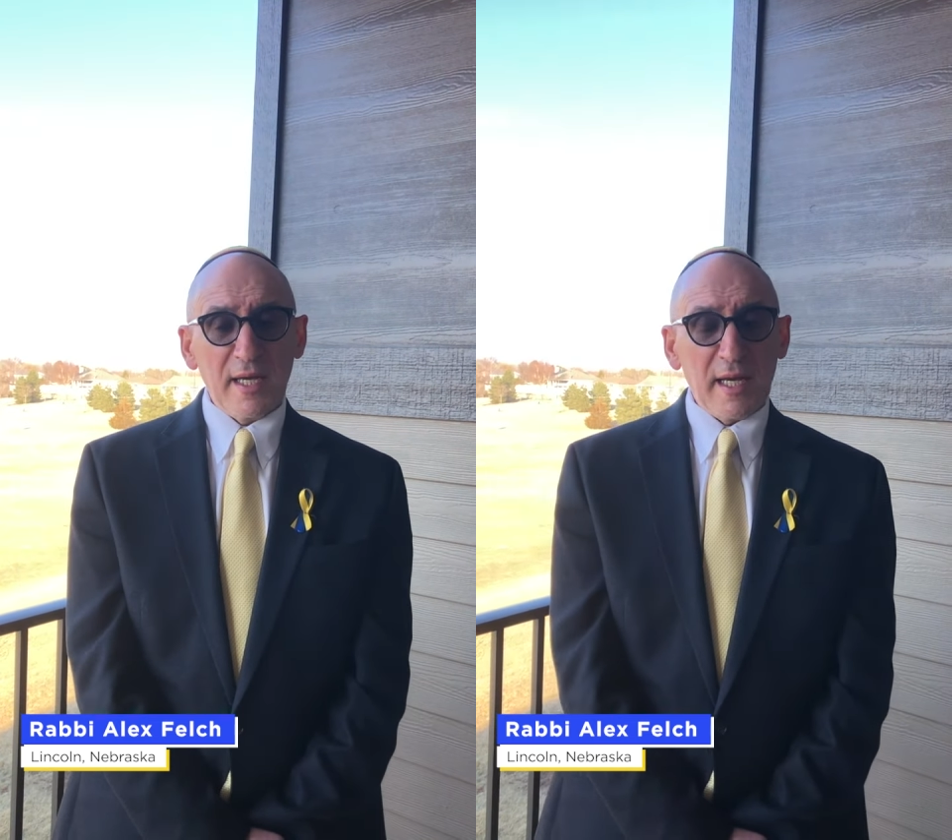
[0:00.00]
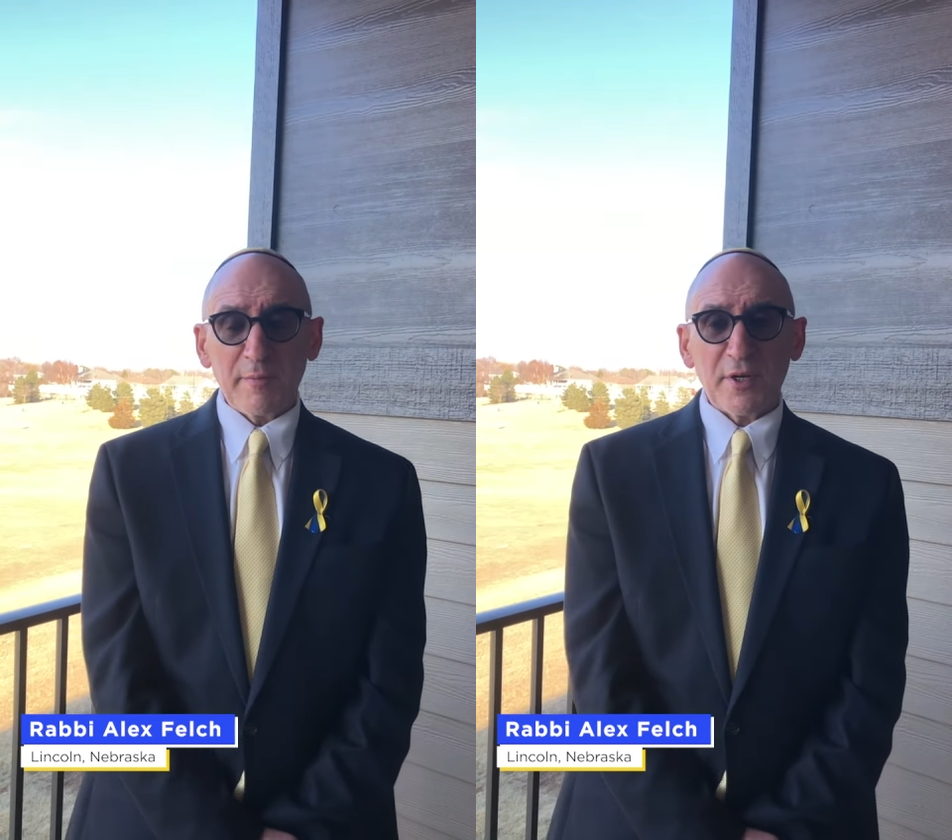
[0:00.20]

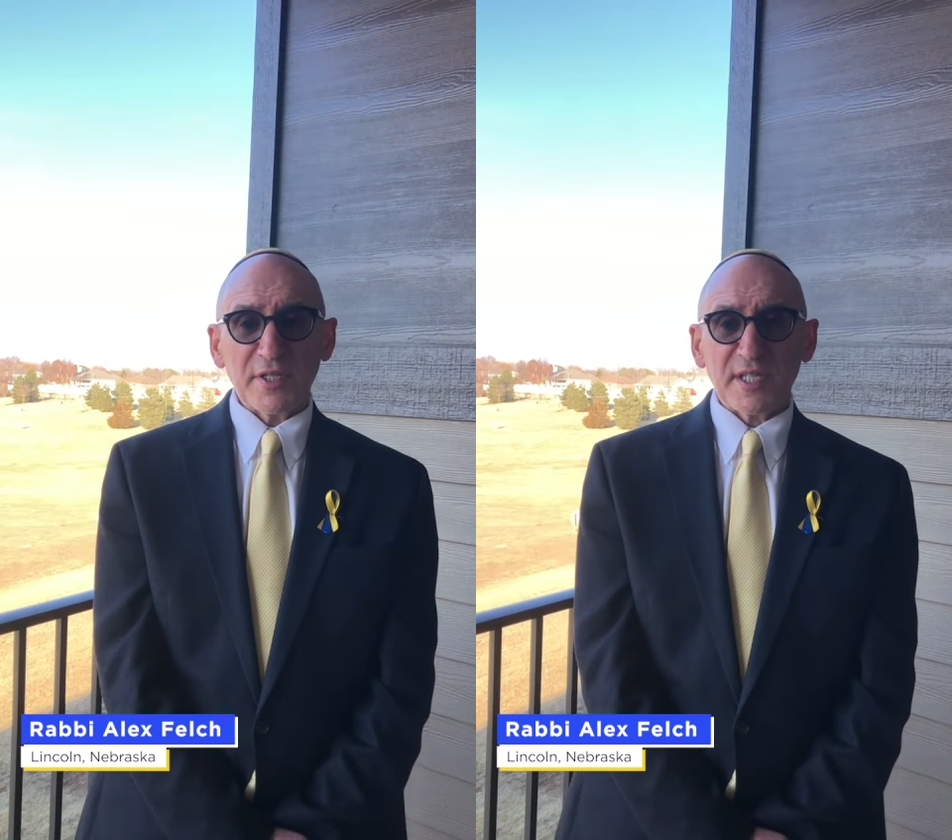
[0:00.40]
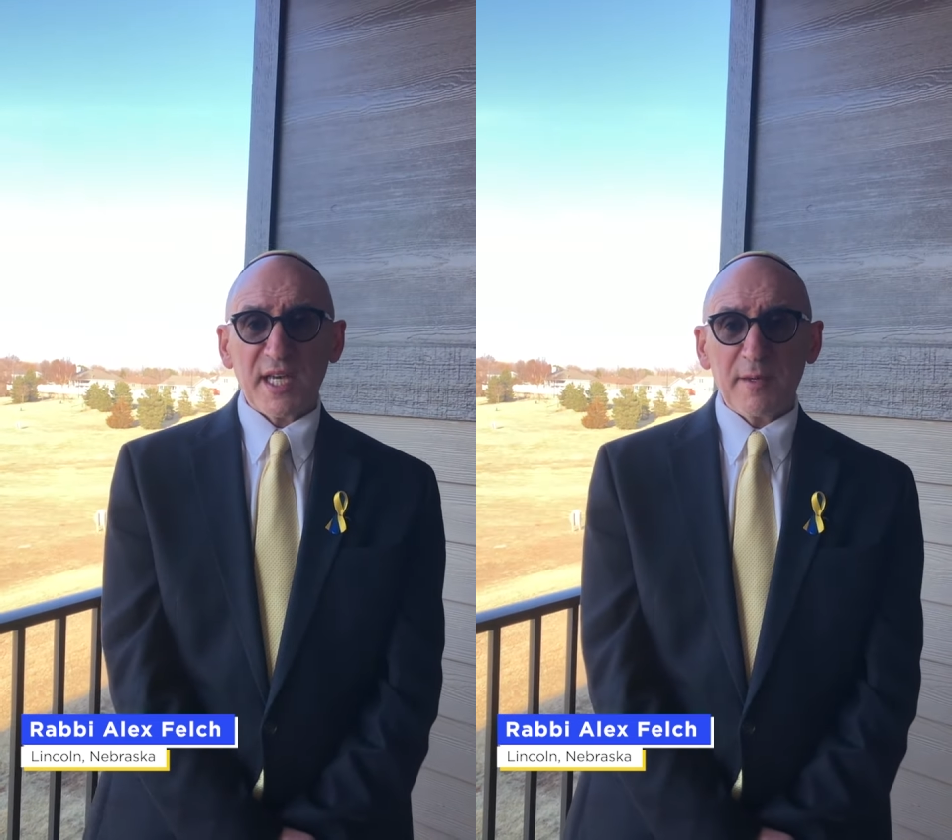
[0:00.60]
I'm not
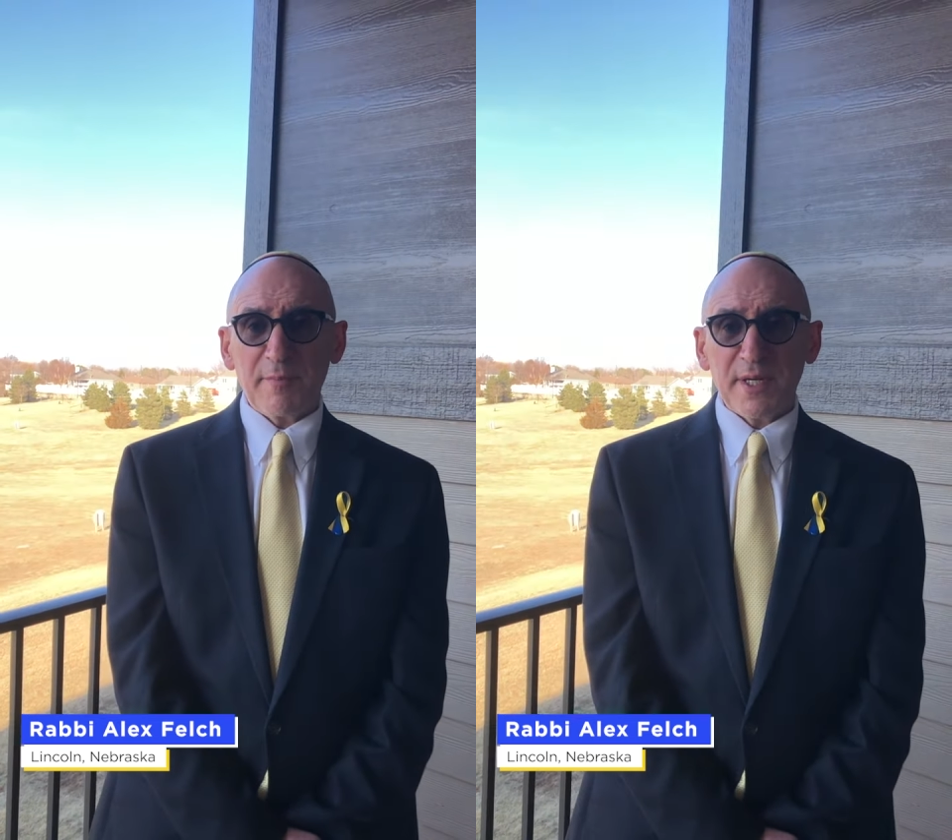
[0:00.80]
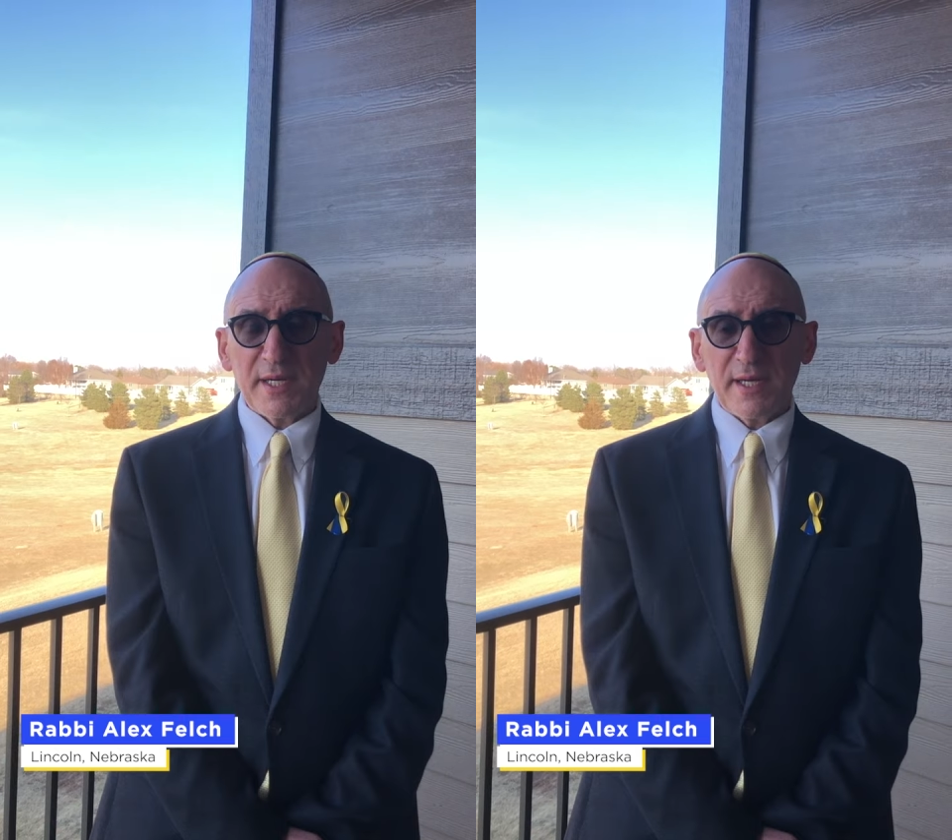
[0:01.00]

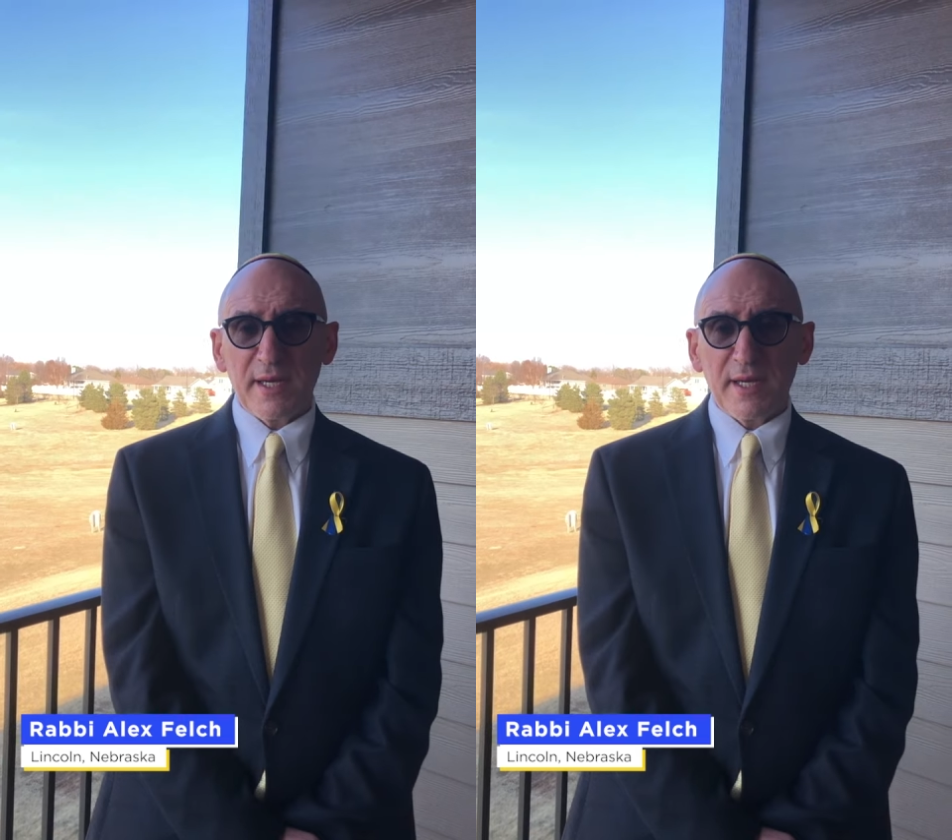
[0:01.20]
escaping.